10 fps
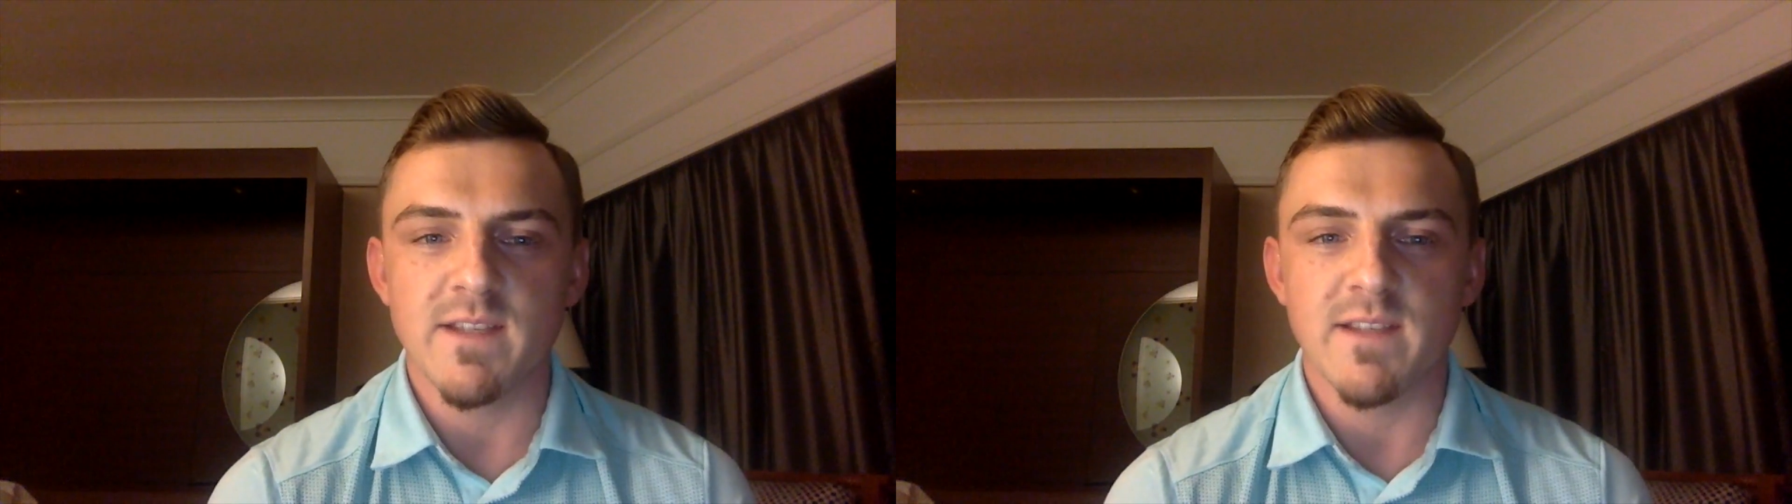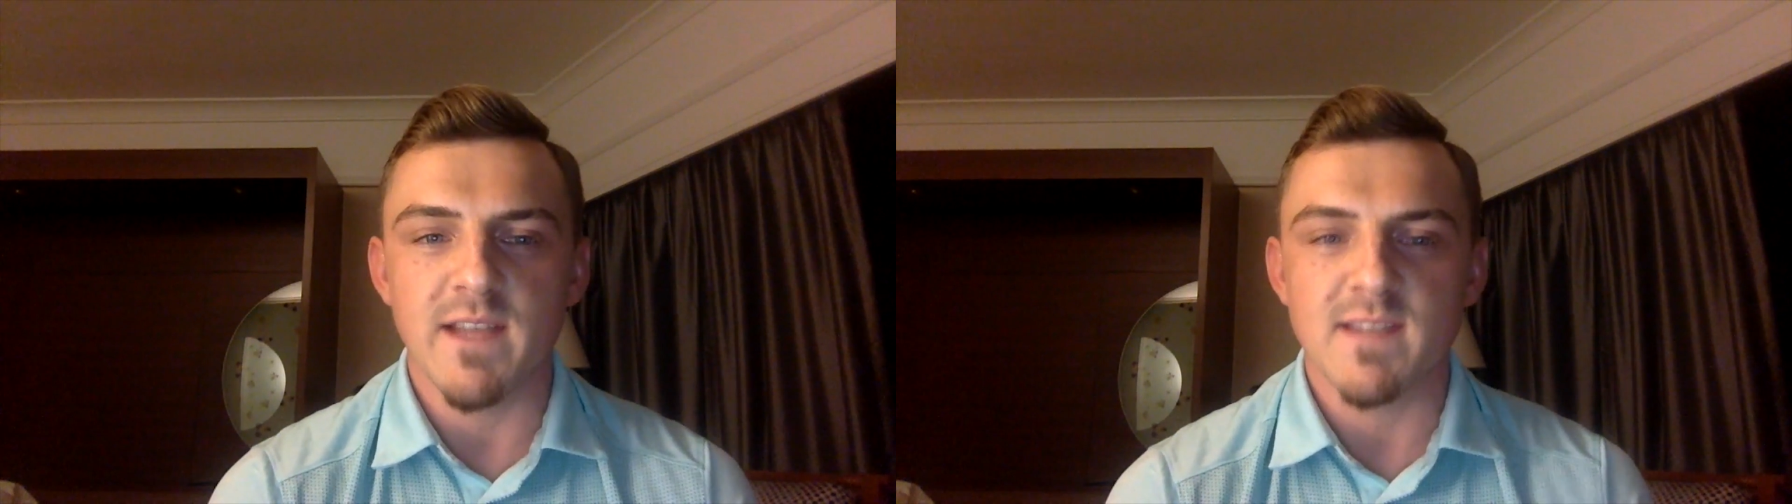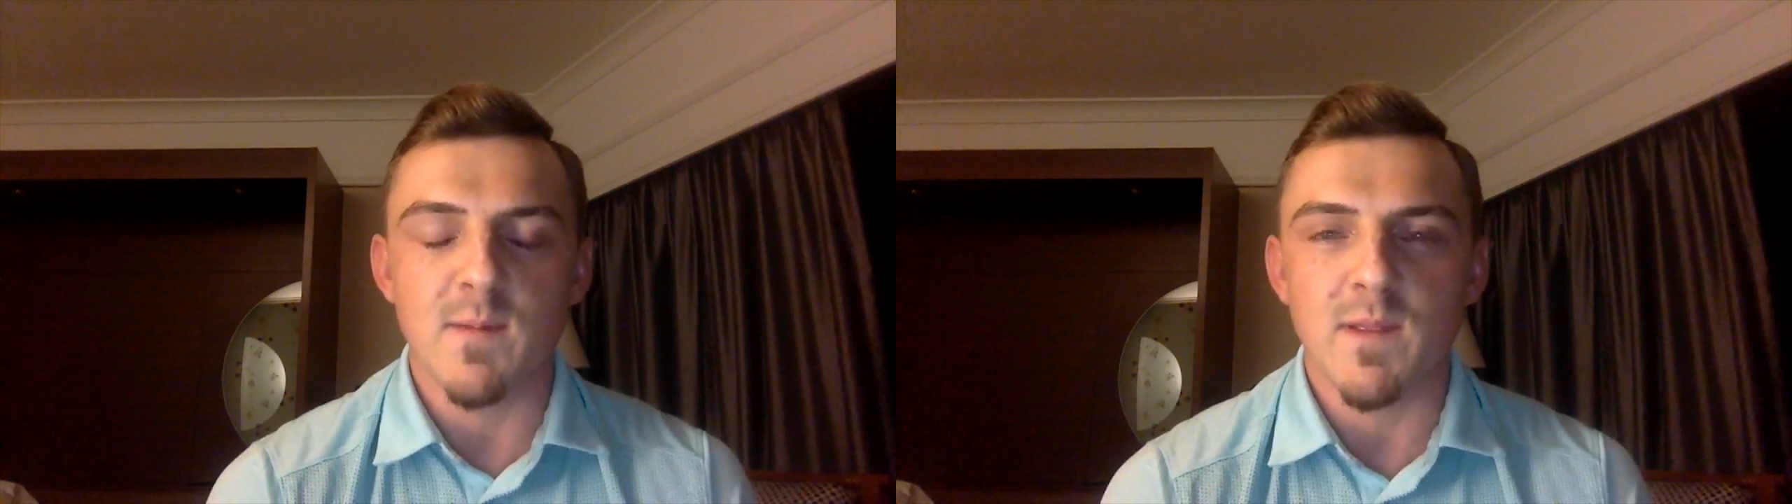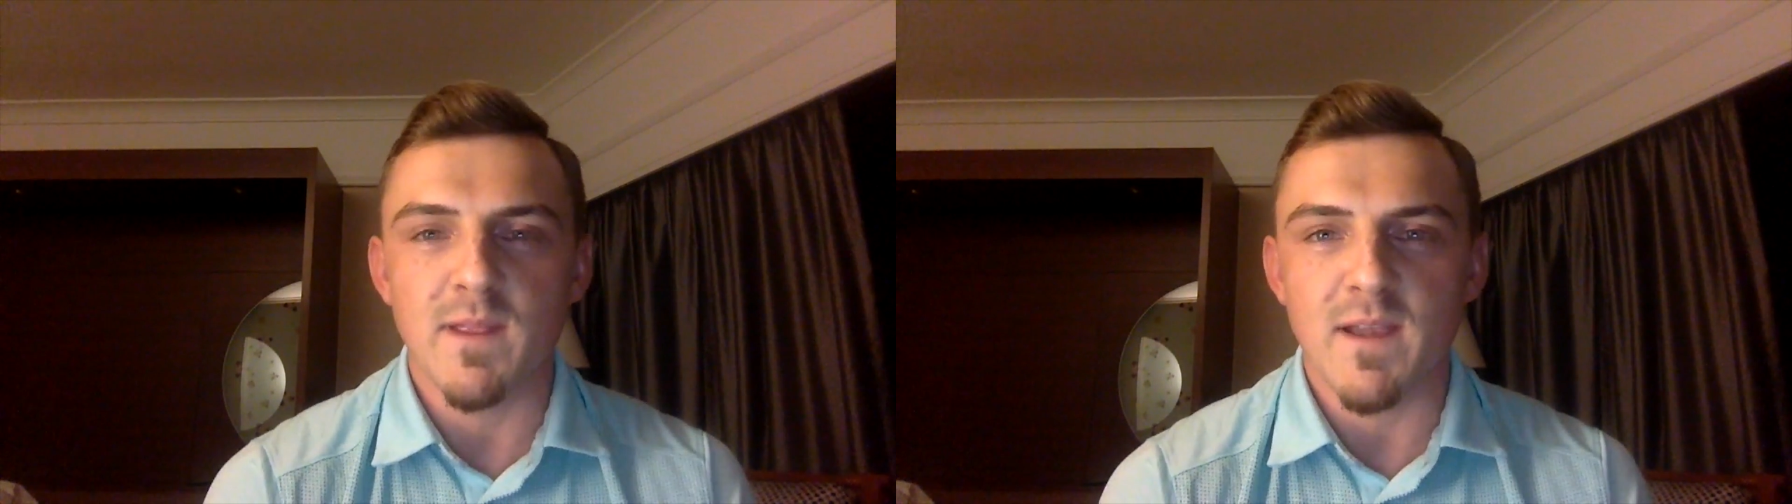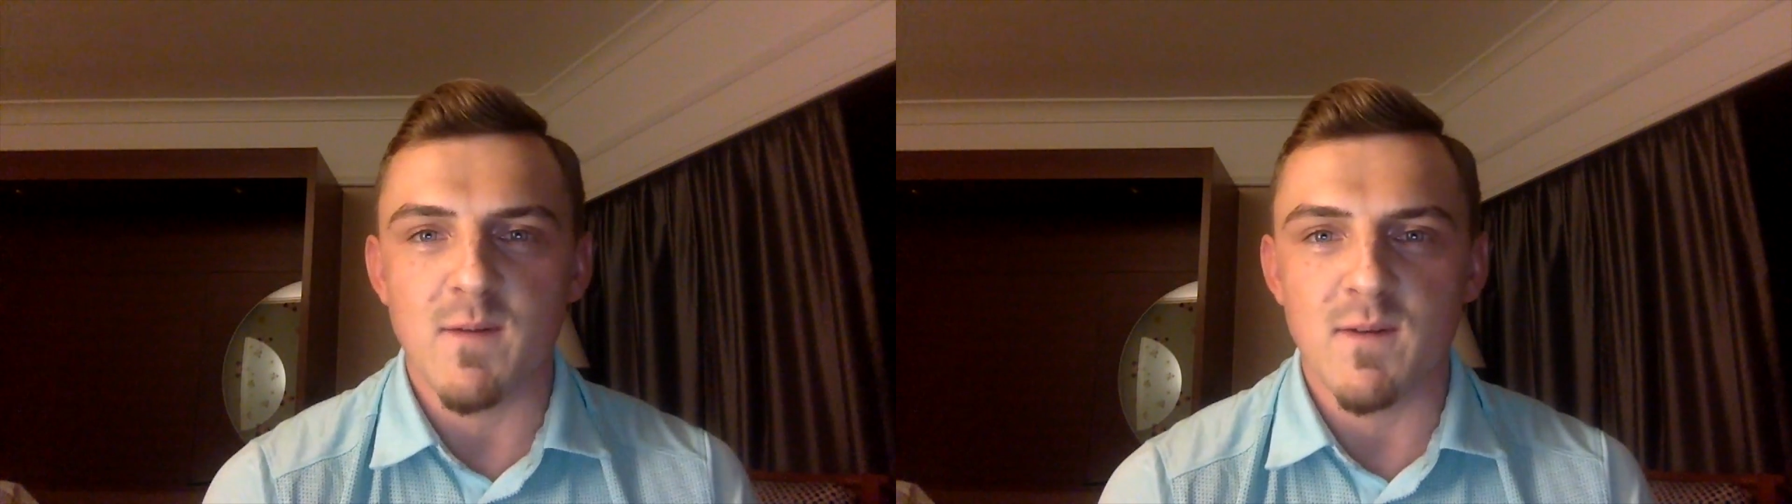that's
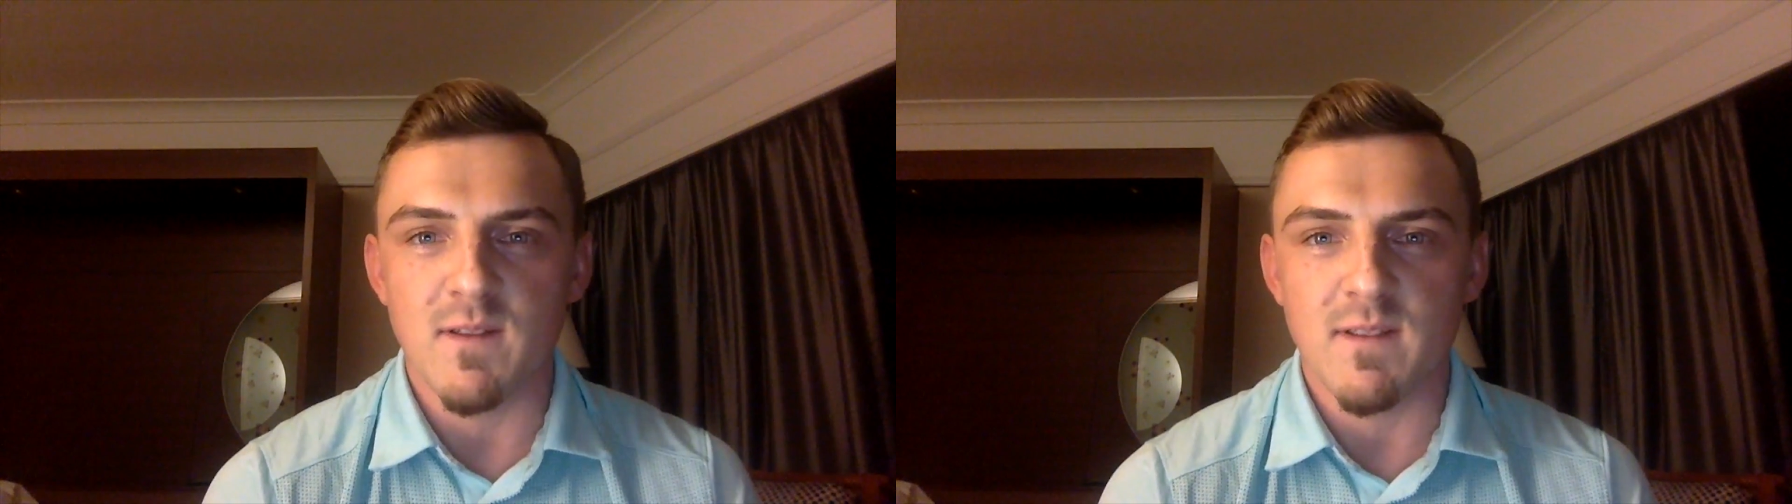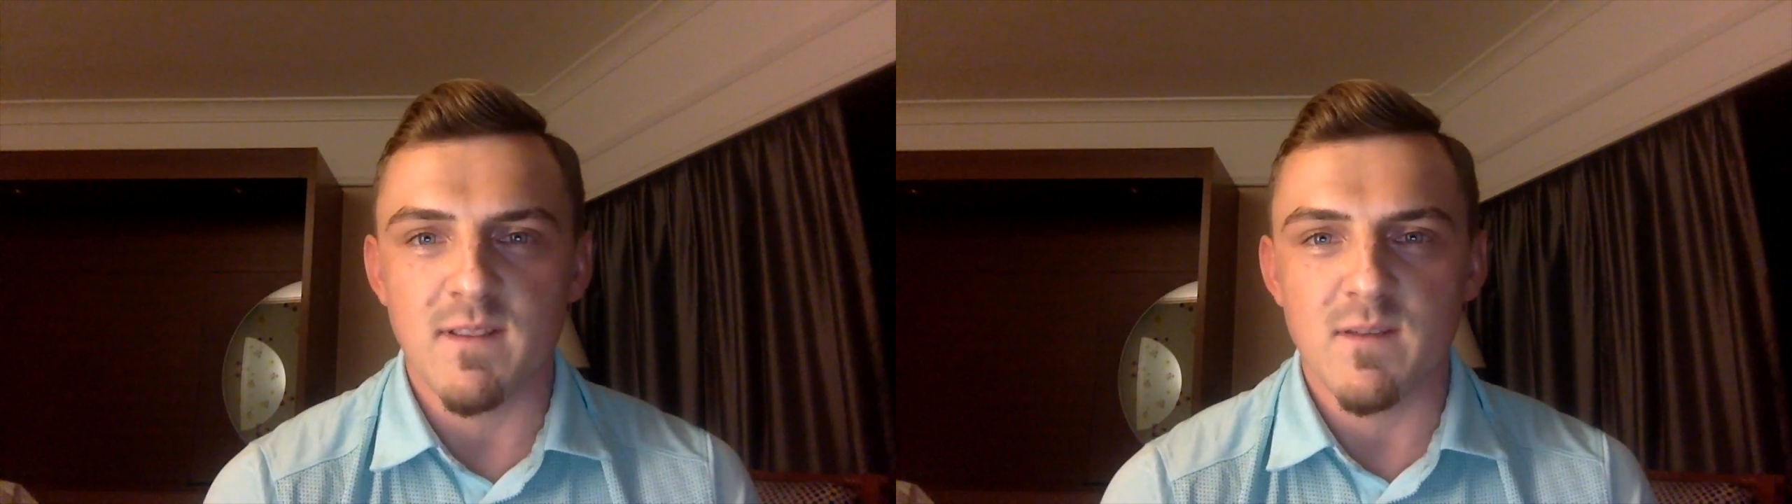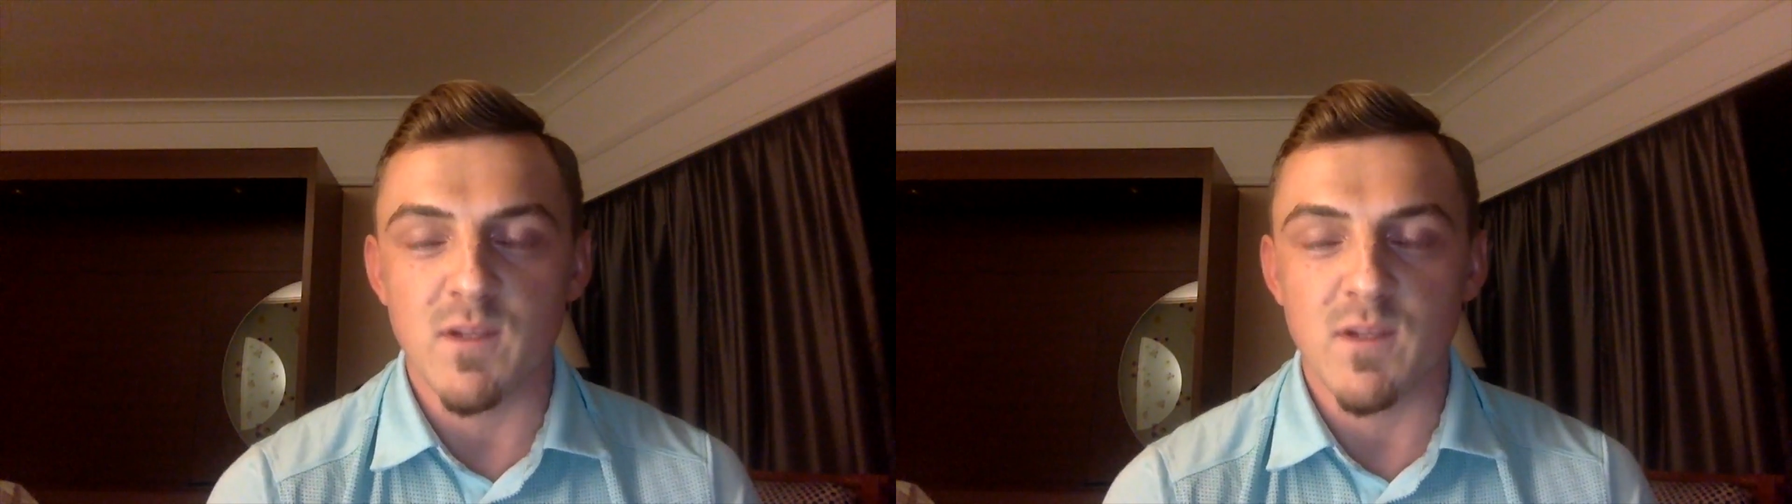something that will